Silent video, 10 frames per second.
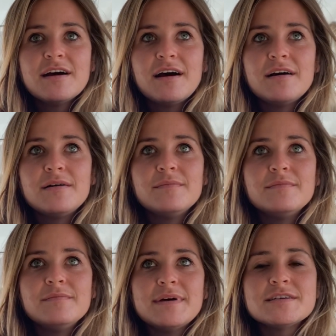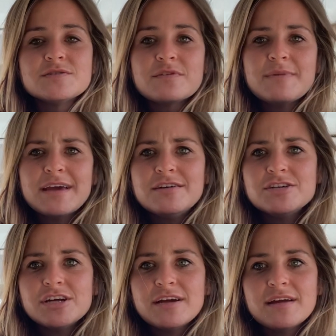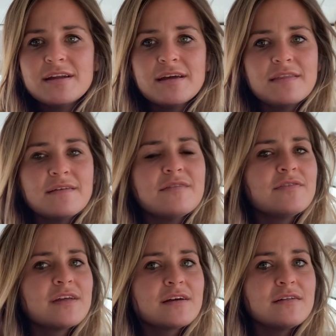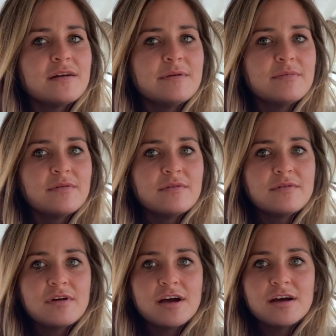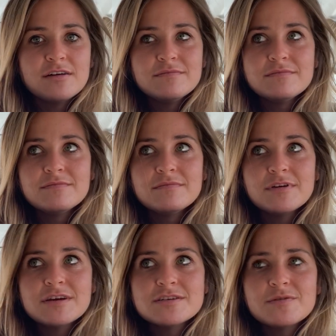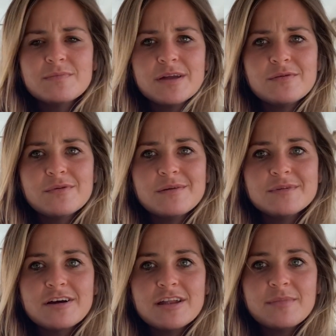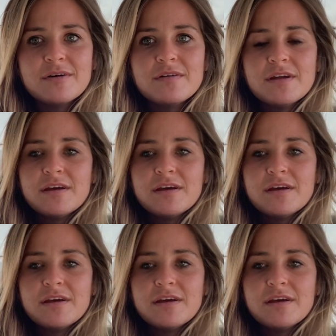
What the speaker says: messes with my energy, and I feel like a lot of people, you guys might know what I'm talking about.